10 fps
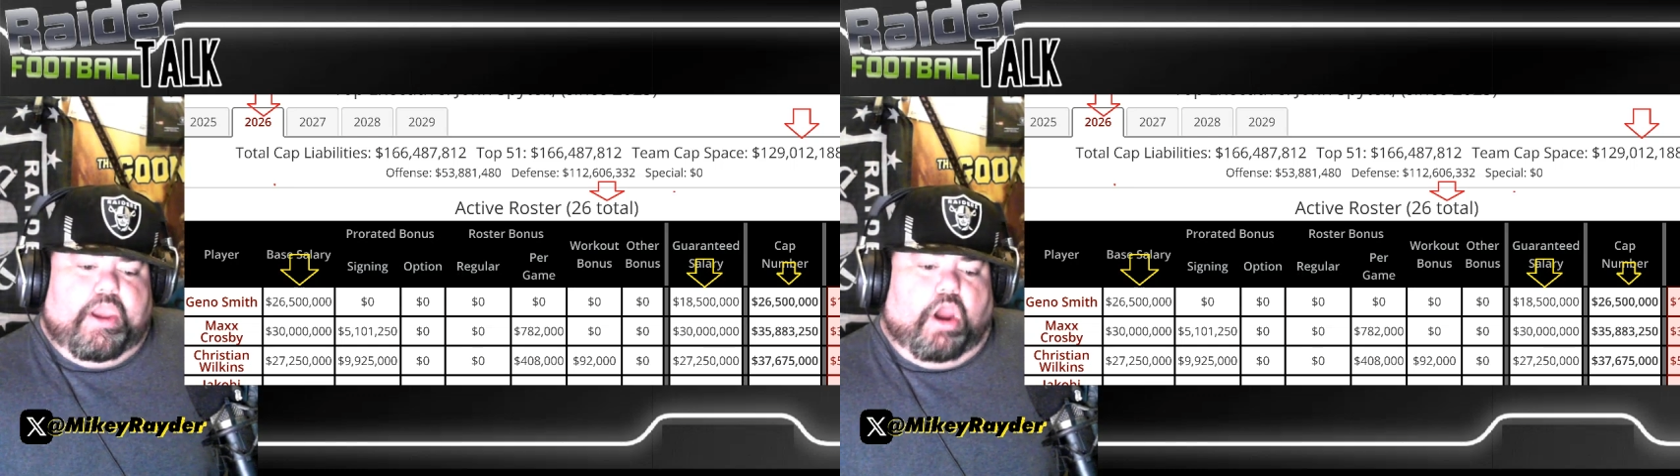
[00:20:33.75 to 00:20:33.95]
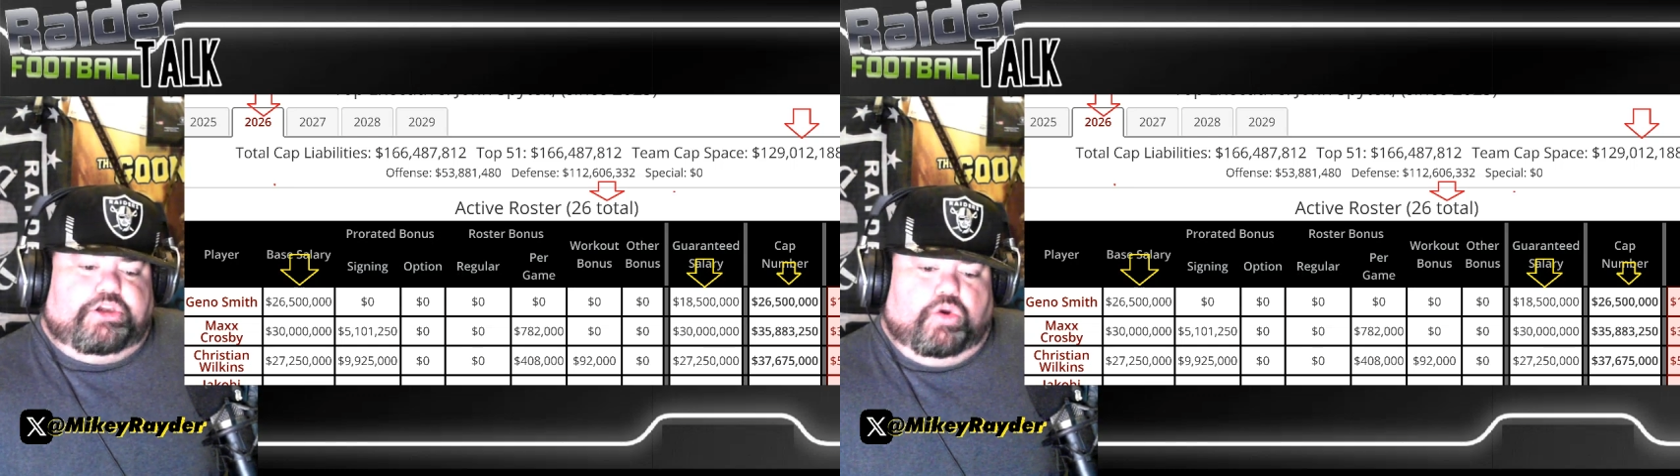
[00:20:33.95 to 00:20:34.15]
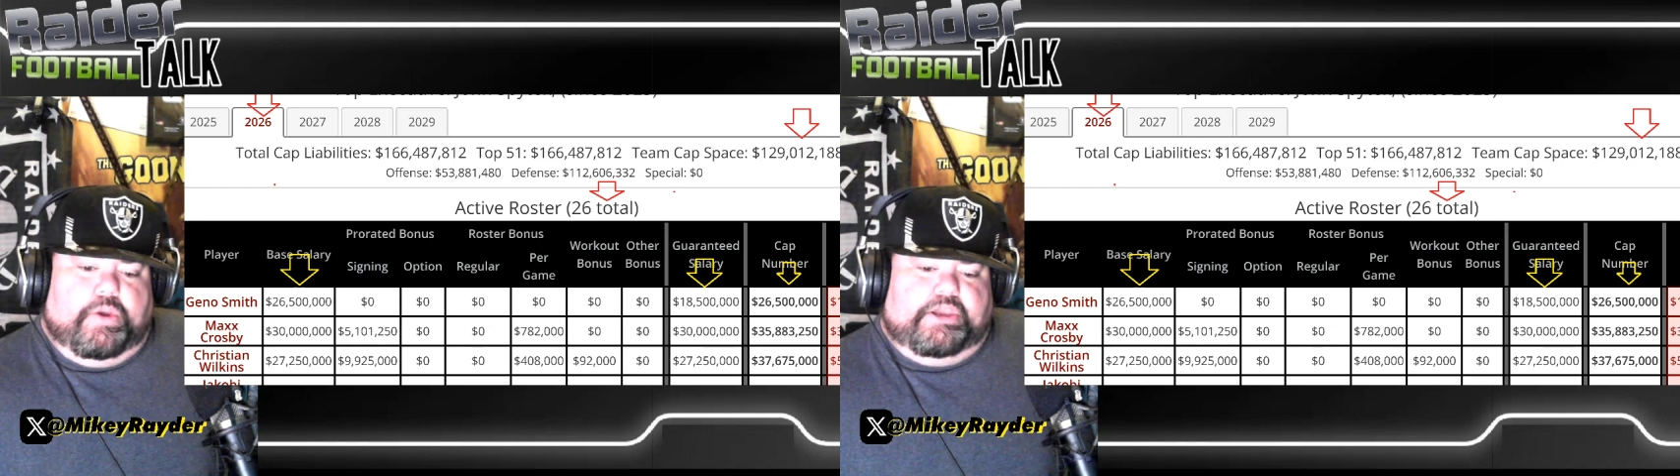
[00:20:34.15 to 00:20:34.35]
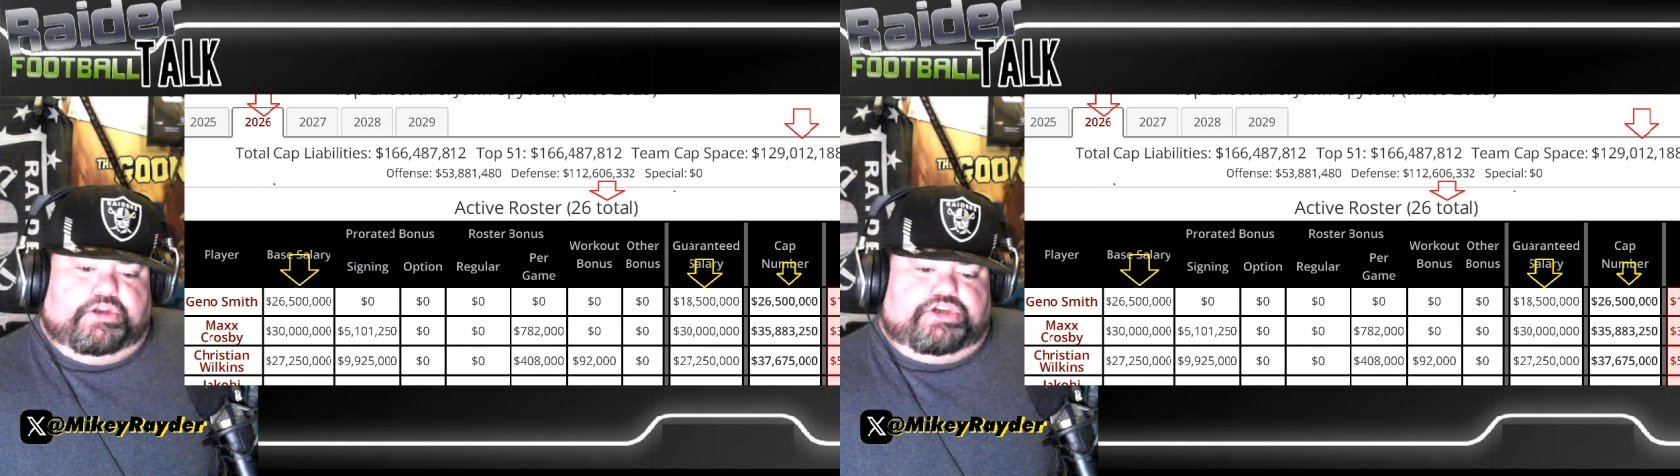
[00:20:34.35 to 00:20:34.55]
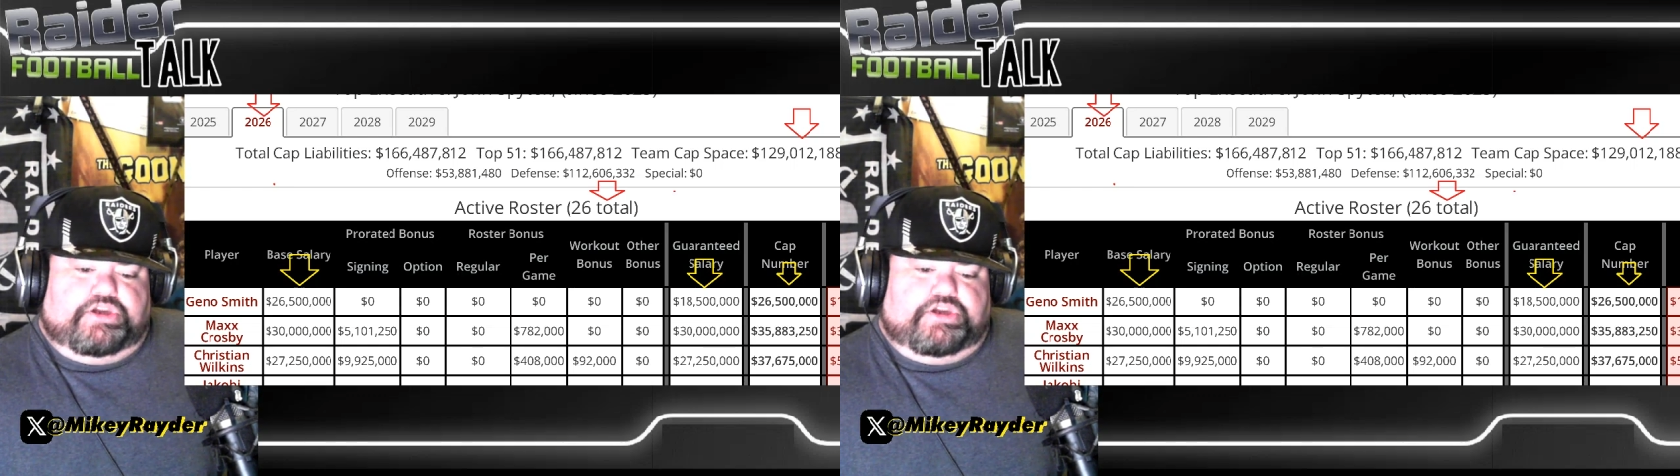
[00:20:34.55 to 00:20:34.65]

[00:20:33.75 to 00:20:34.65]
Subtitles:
are doing some